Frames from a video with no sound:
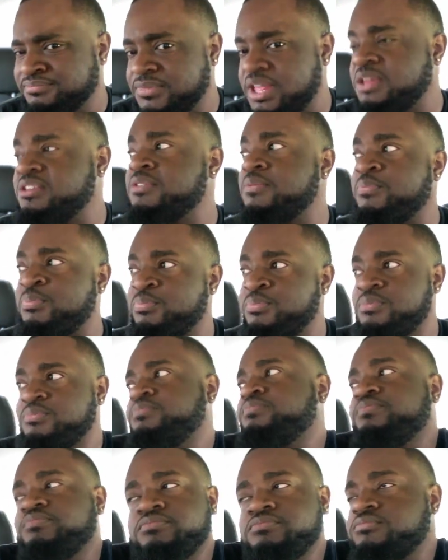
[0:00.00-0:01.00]
And to,
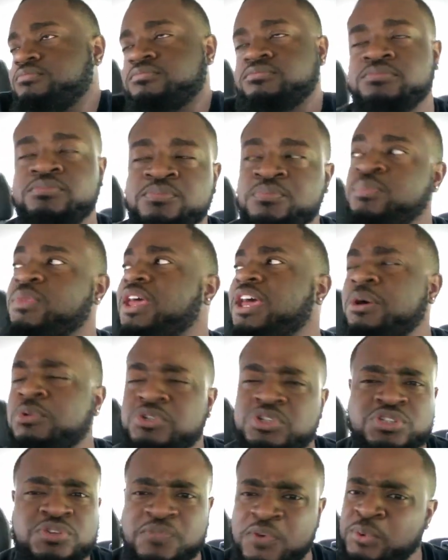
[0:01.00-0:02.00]
it
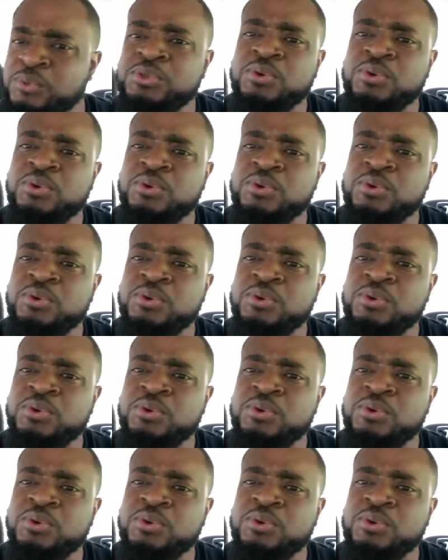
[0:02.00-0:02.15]
was just a fool.